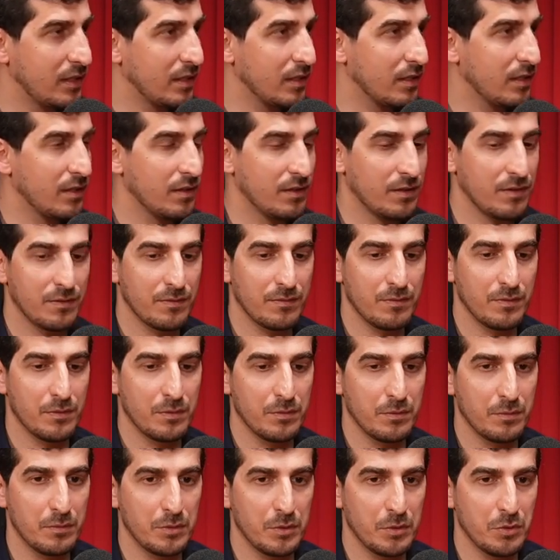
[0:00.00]

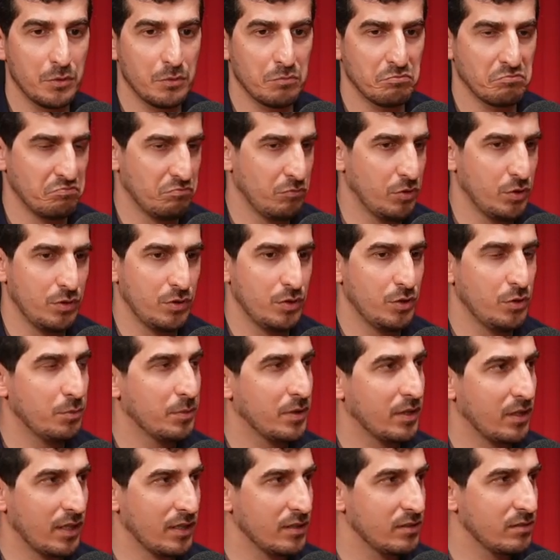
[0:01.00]
human
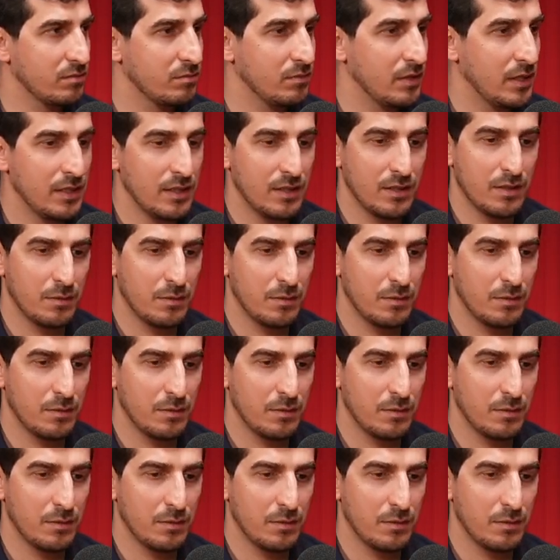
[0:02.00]
rights. Yeah.